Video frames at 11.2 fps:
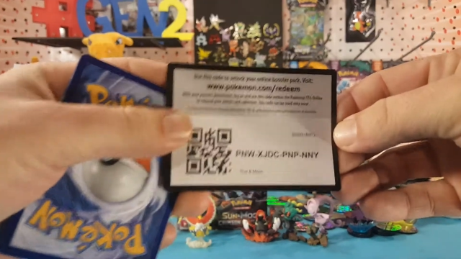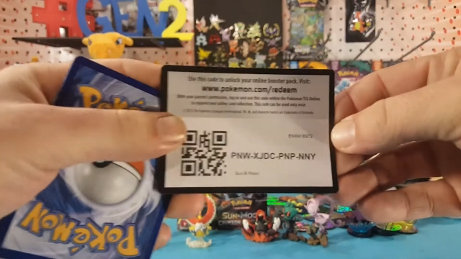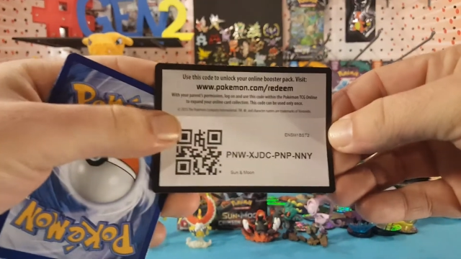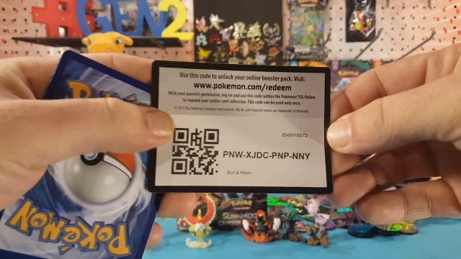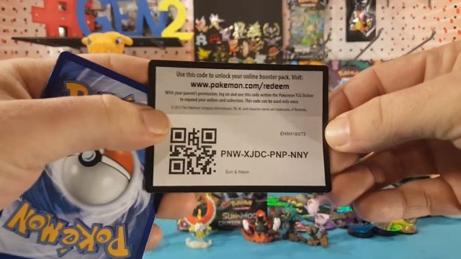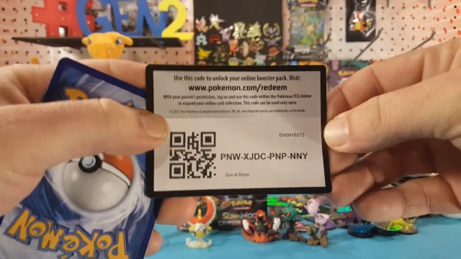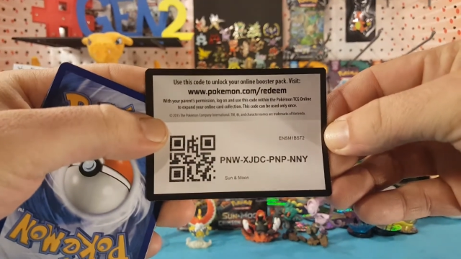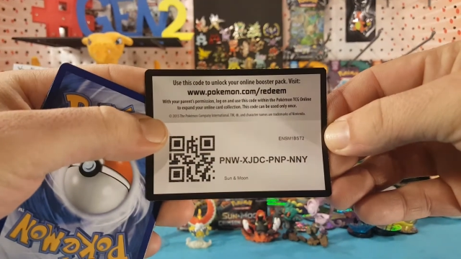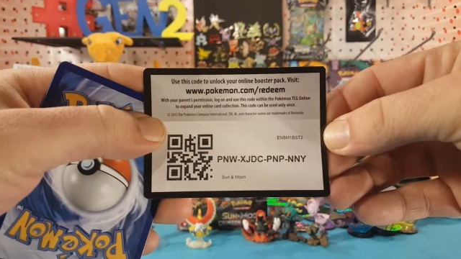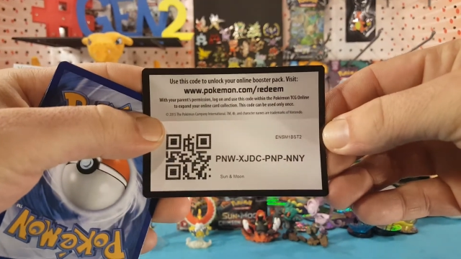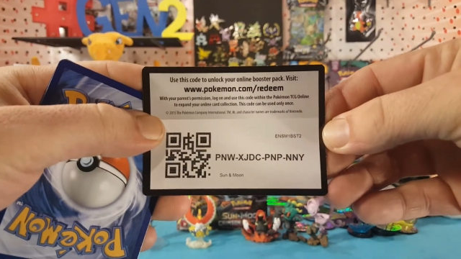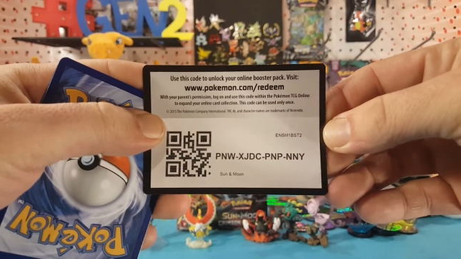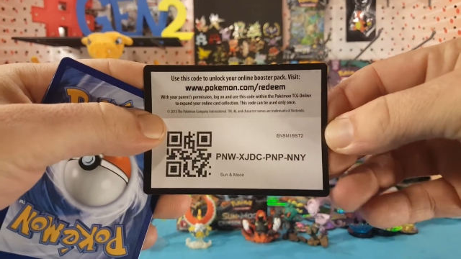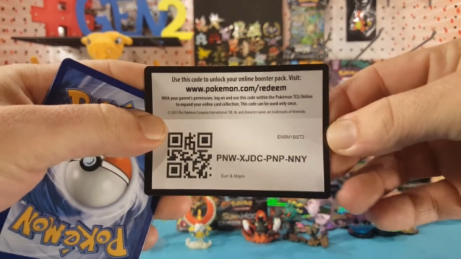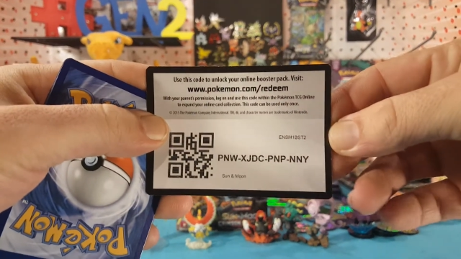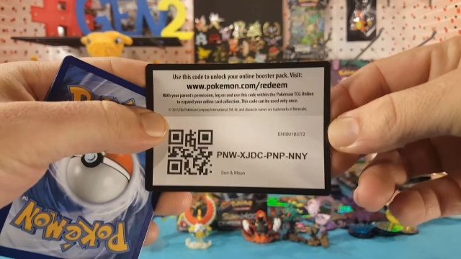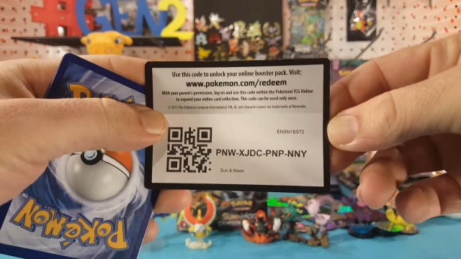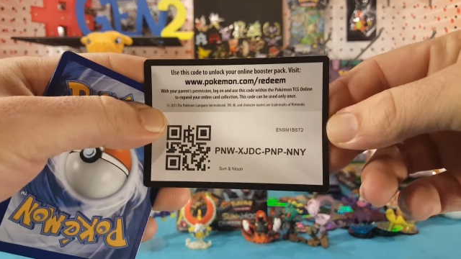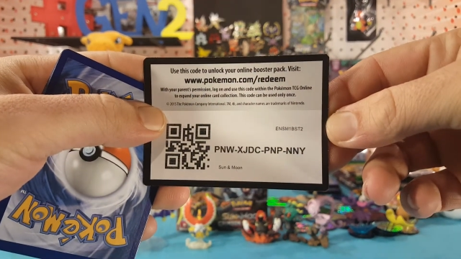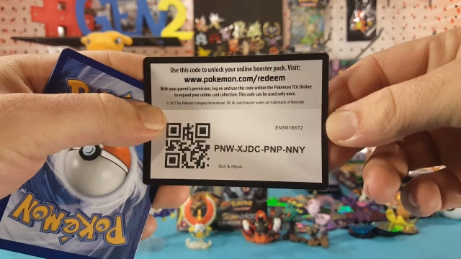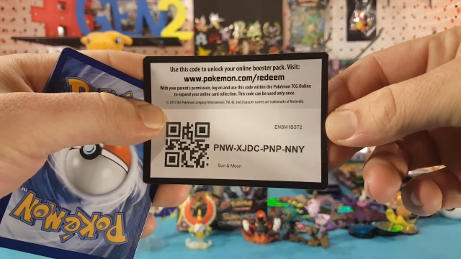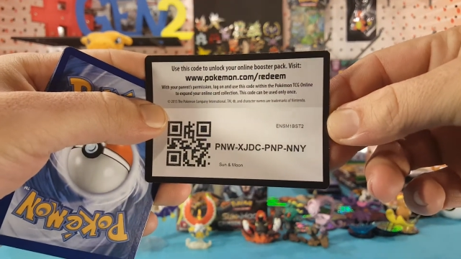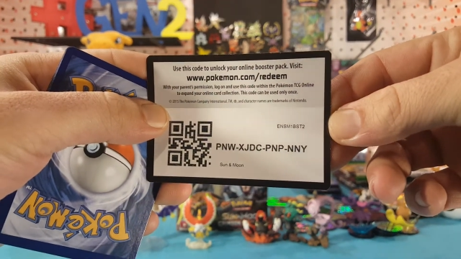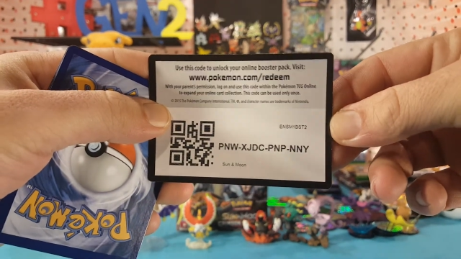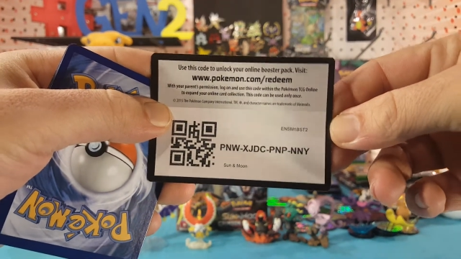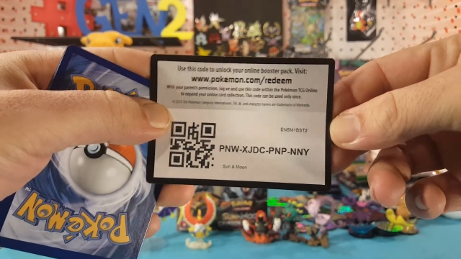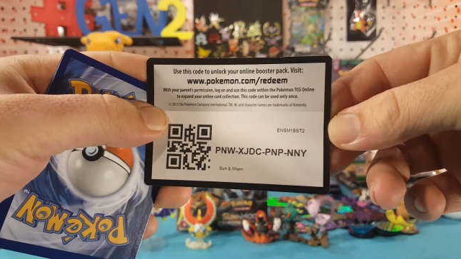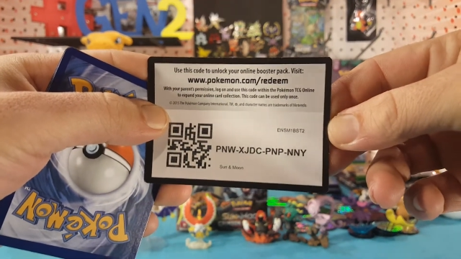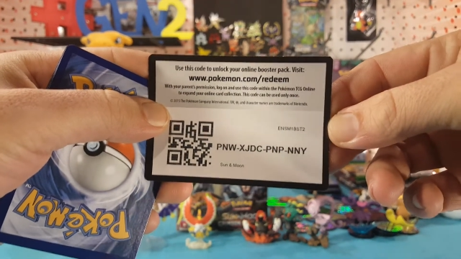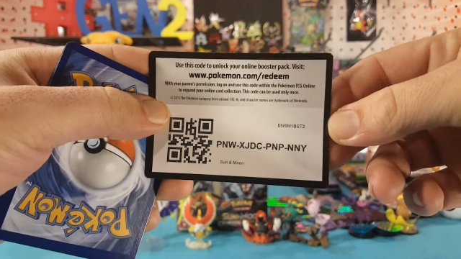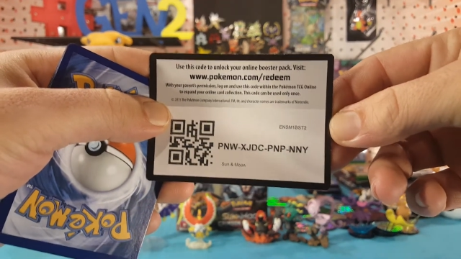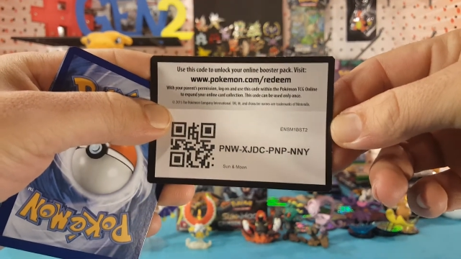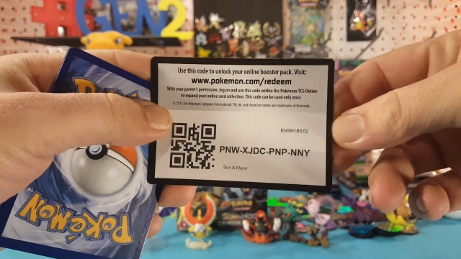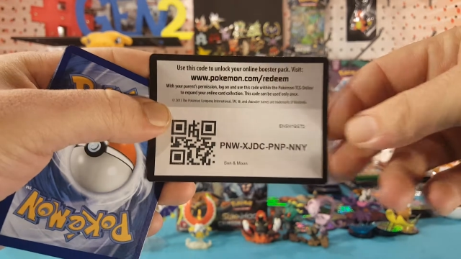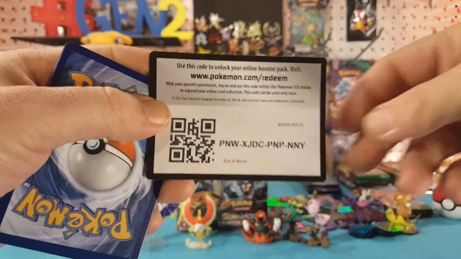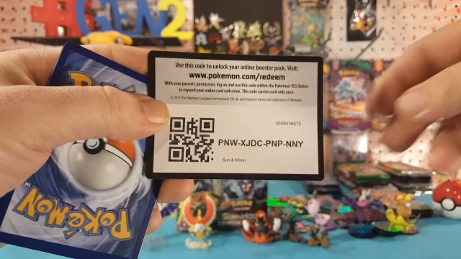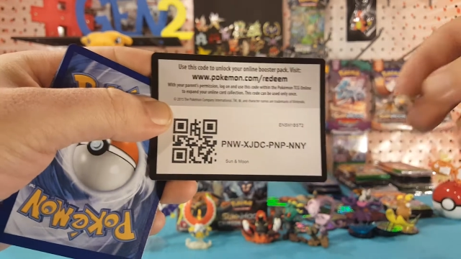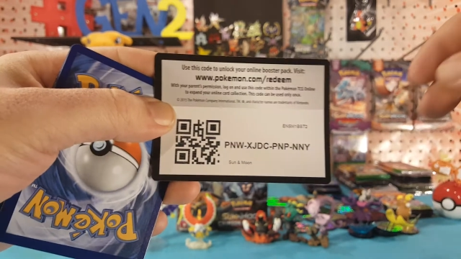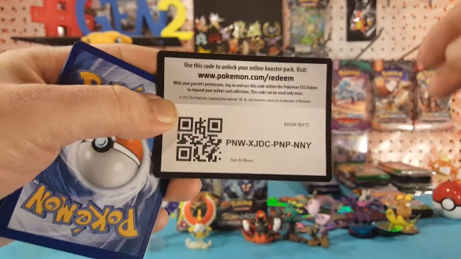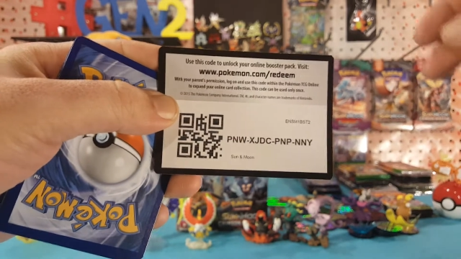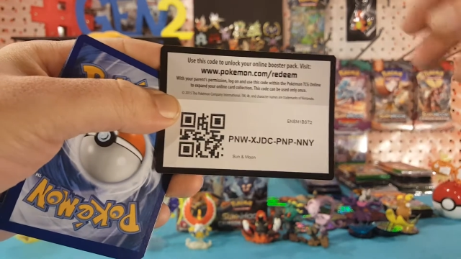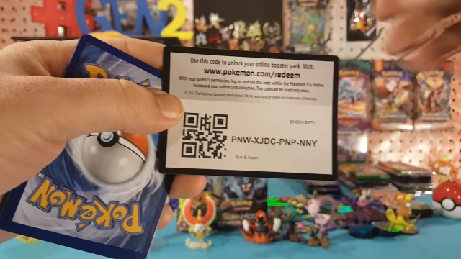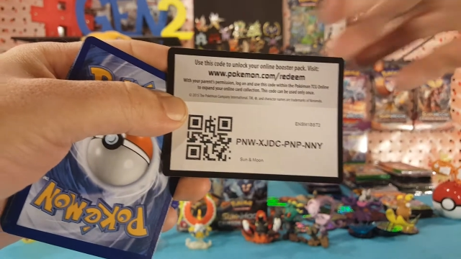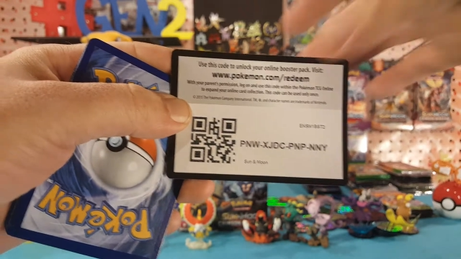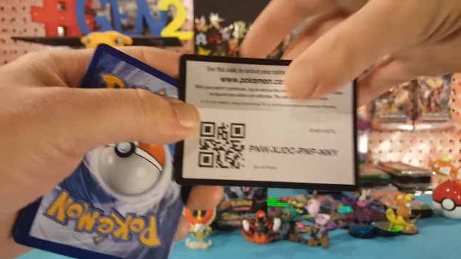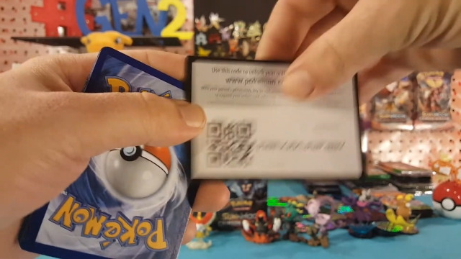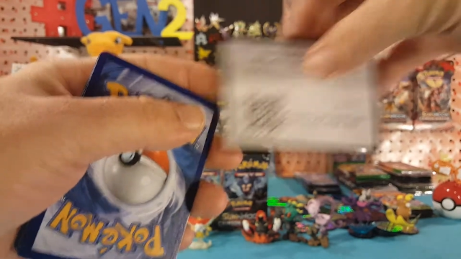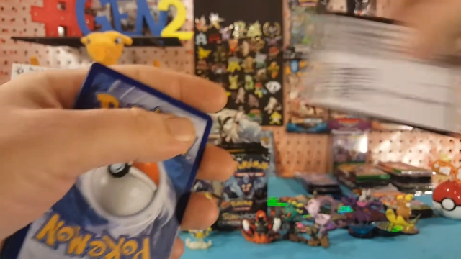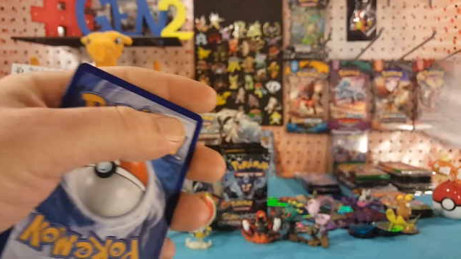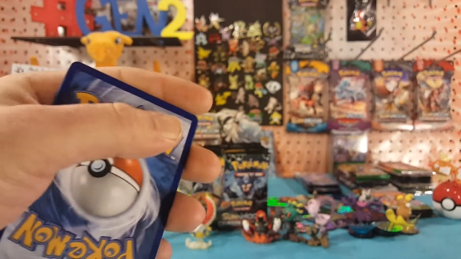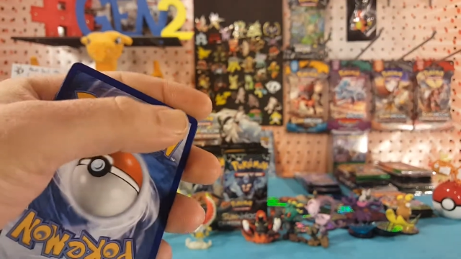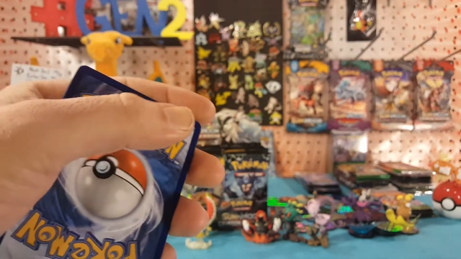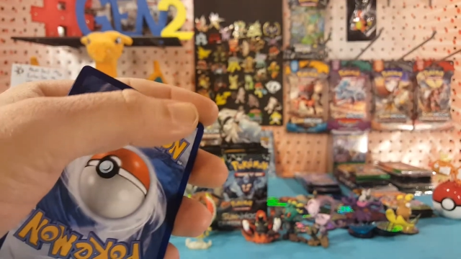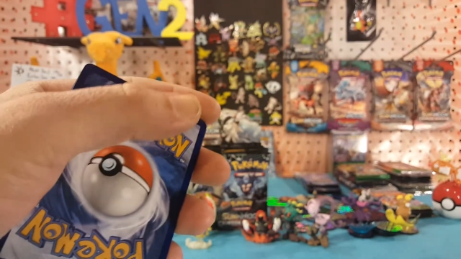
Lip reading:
(no speaker visible)